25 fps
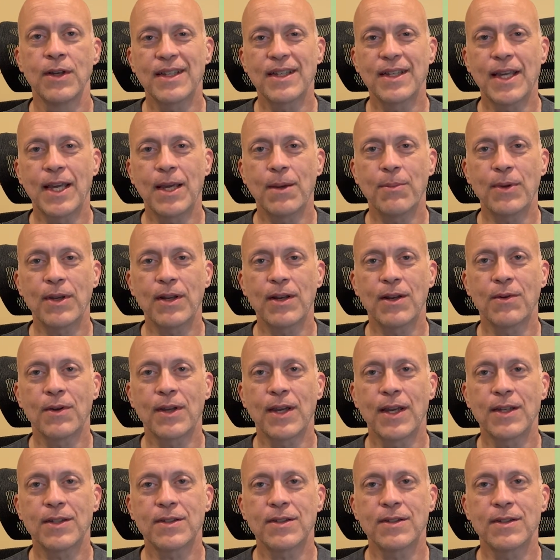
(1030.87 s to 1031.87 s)
Camping
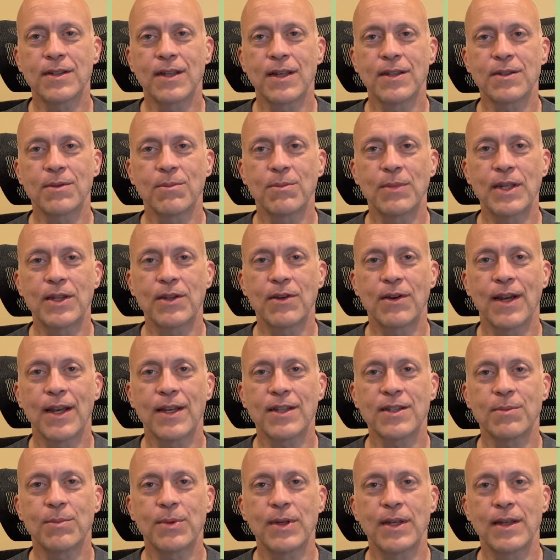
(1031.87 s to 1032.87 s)
location doesn't mean there has
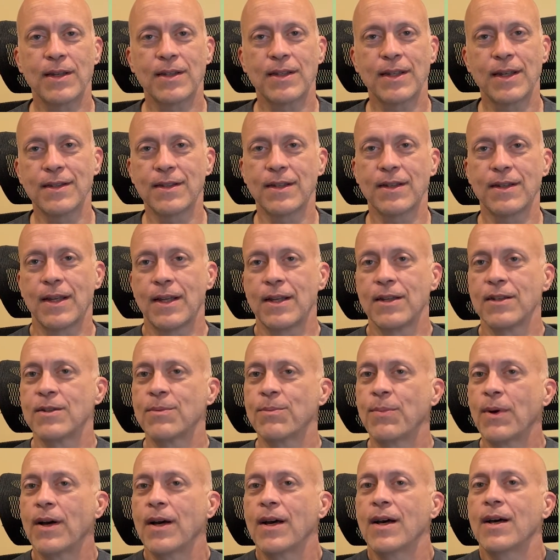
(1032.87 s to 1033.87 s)
to be a designated
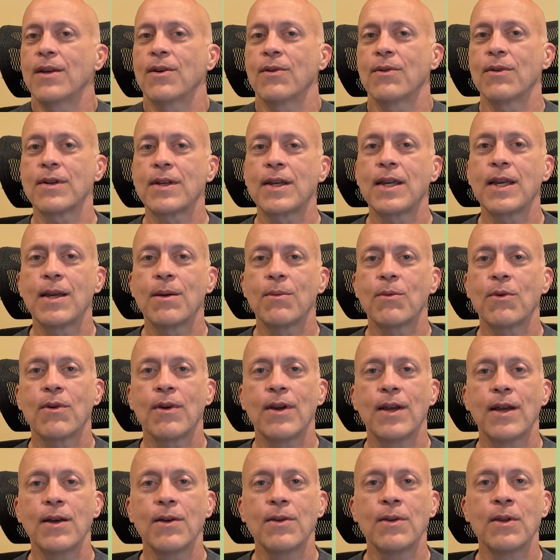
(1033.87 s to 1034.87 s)
spot or a
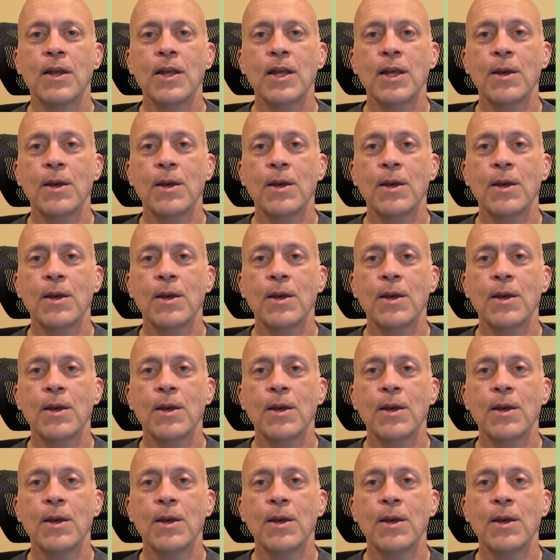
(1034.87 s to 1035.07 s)
campground,